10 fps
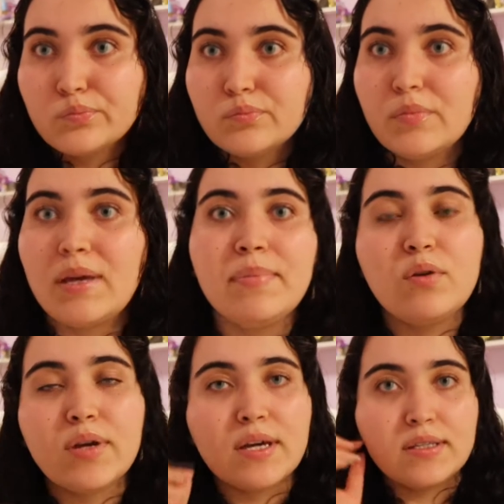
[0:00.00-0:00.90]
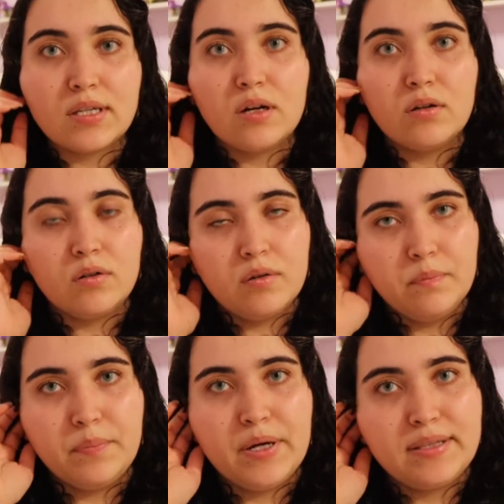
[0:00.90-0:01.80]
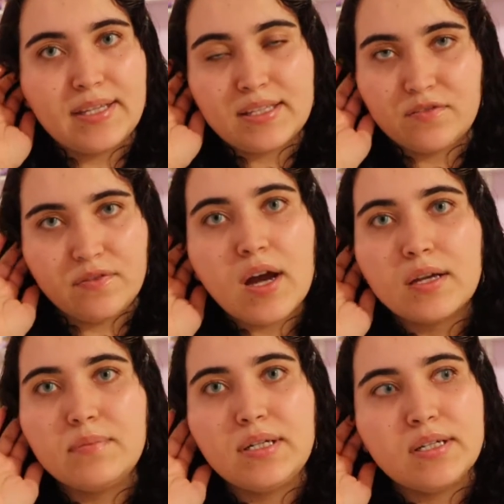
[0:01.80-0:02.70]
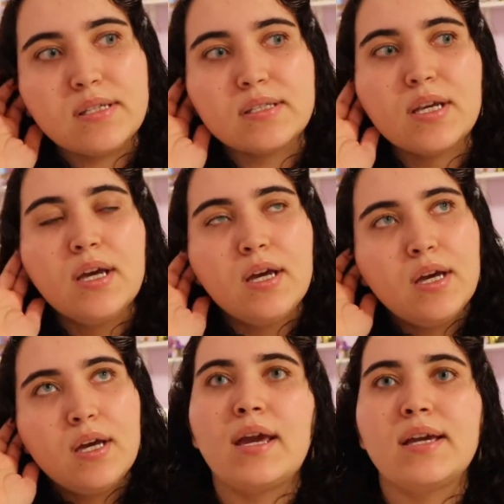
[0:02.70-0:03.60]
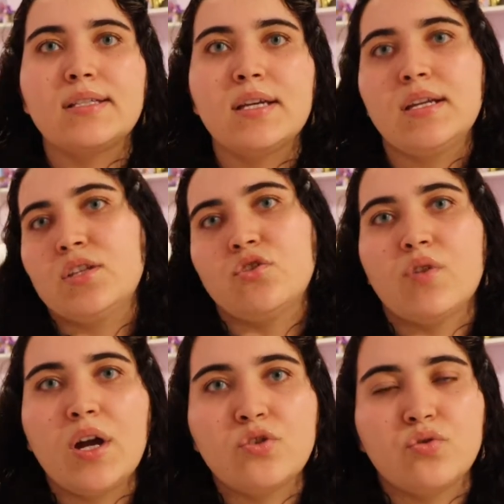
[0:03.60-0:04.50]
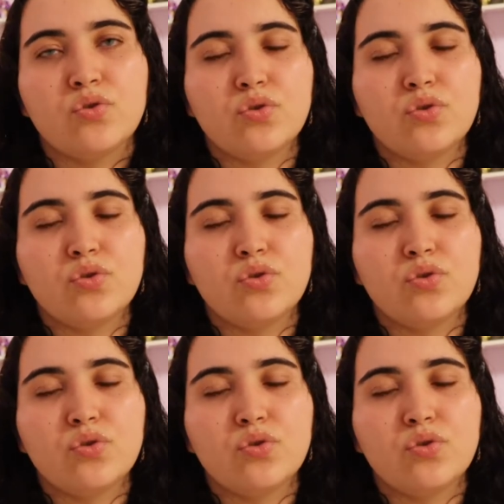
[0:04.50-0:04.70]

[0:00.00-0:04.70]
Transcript: maybe you can't tell, but that's fine, because like I said, it's gradual.